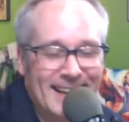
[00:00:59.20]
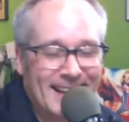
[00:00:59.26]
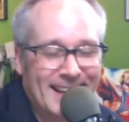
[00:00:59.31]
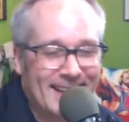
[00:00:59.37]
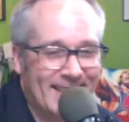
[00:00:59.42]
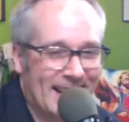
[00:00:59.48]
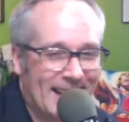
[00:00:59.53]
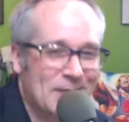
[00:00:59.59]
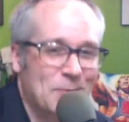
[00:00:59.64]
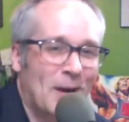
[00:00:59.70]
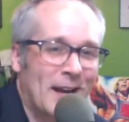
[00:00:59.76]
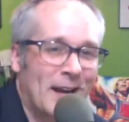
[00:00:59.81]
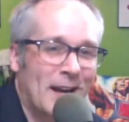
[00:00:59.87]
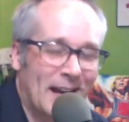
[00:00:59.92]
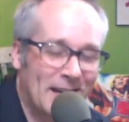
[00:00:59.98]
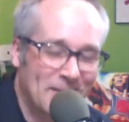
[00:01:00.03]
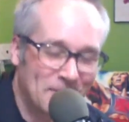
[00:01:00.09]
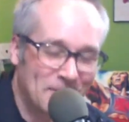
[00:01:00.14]
and that's why
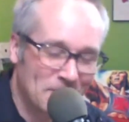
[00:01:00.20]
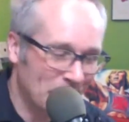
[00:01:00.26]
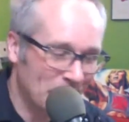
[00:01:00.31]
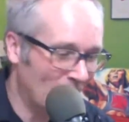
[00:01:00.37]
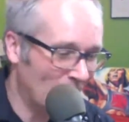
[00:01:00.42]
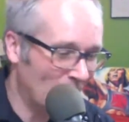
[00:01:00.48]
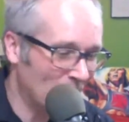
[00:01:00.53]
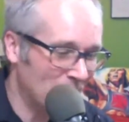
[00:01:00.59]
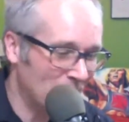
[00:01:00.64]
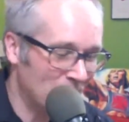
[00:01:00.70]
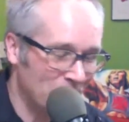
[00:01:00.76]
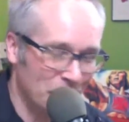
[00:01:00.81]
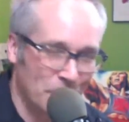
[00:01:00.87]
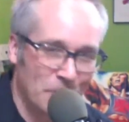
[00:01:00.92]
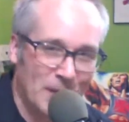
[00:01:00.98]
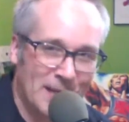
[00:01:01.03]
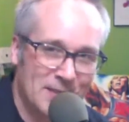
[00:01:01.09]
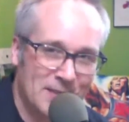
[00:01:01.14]
I, you know,
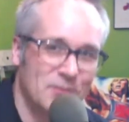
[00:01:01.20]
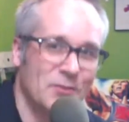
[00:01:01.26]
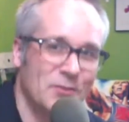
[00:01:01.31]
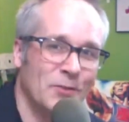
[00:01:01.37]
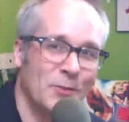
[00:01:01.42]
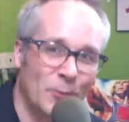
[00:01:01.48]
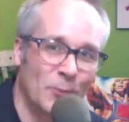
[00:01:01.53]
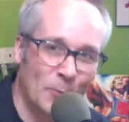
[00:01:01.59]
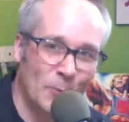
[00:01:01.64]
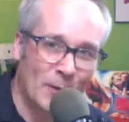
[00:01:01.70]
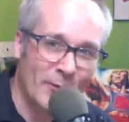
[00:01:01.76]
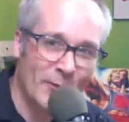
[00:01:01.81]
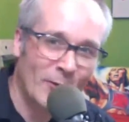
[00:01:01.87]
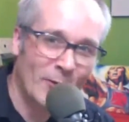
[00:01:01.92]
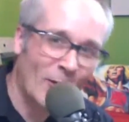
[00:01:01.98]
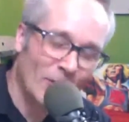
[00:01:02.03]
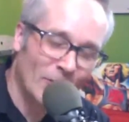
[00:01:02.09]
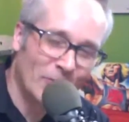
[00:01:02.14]
drew that circle
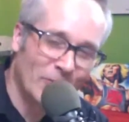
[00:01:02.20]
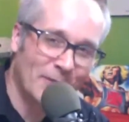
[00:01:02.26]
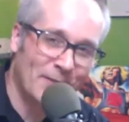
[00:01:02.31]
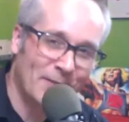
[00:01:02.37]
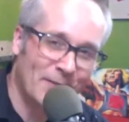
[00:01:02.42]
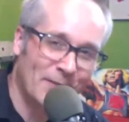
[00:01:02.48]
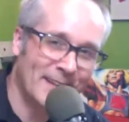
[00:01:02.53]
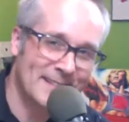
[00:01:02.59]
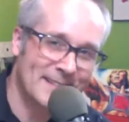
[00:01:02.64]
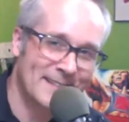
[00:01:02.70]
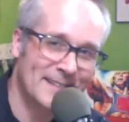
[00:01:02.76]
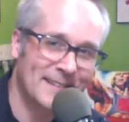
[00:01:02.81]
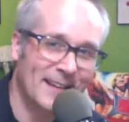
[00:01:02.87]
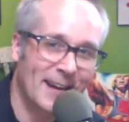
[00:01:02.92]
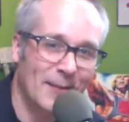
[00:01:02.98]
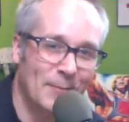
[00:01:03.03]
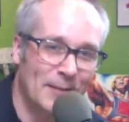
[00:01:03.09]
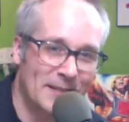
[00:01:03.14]
around all those different things at the
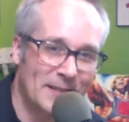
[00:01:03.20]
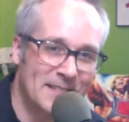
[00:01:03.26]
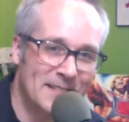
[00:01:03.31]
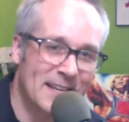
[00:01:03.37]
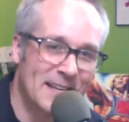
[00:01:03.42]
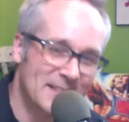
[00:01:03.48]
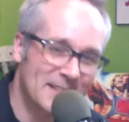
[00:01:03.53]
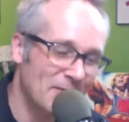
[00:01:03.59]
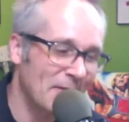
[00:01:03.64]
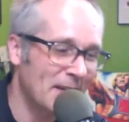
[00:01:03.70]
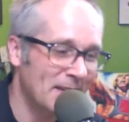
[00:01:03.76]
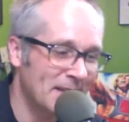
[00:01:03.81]
top because yes, the Venn